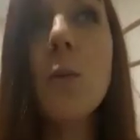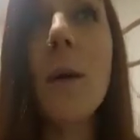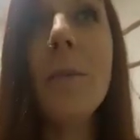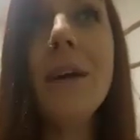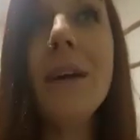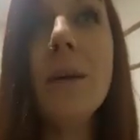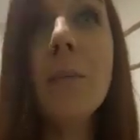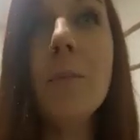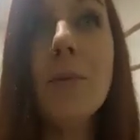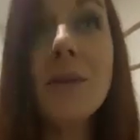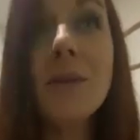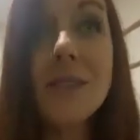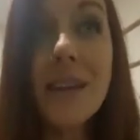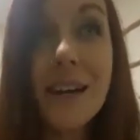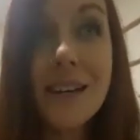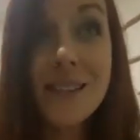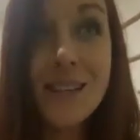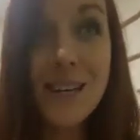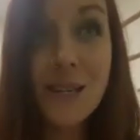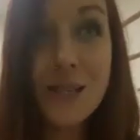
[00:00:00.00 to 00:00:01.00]
because when we
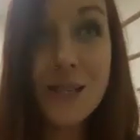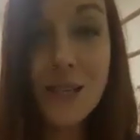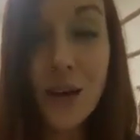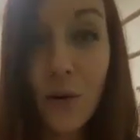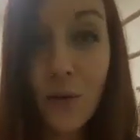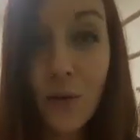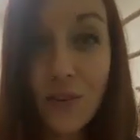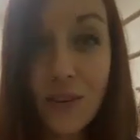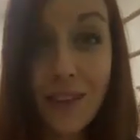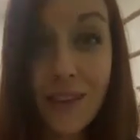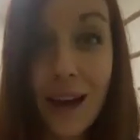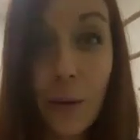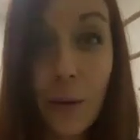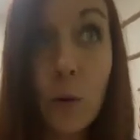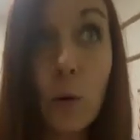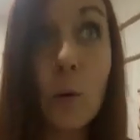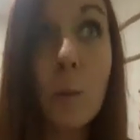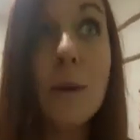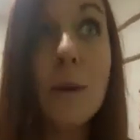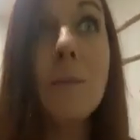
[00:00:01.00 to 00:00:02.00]
can protect ourselves in
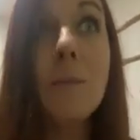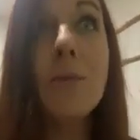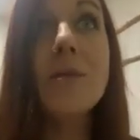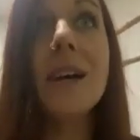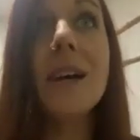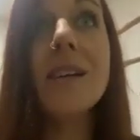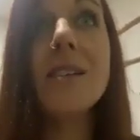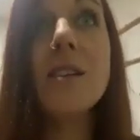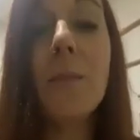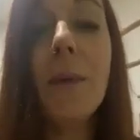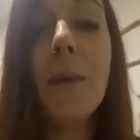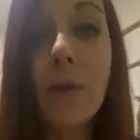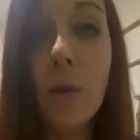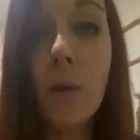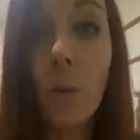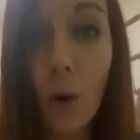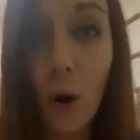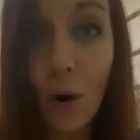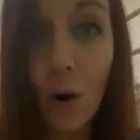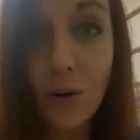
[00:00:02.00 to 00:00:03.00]
that, we'll be protected
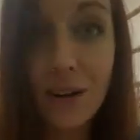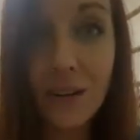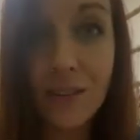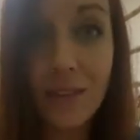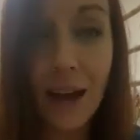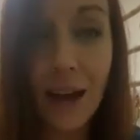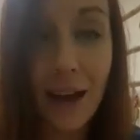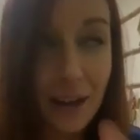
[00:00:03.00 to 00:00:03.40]
by the world in